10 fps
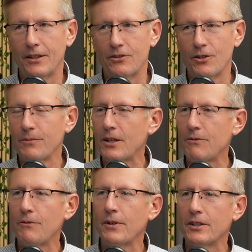And sometimes
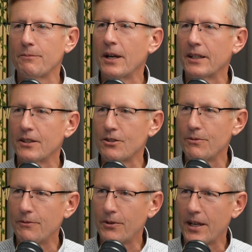as marketers,
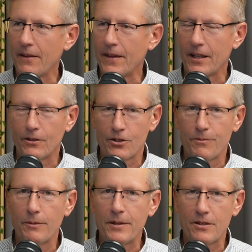we forget that, or
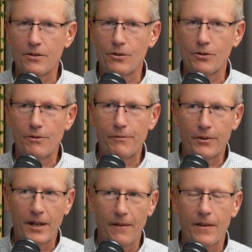small business owners, we
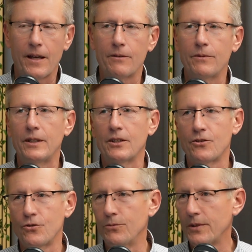forget that. We
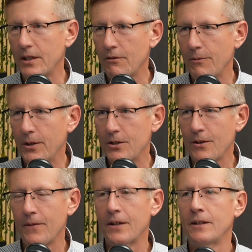assume that everybody's on there.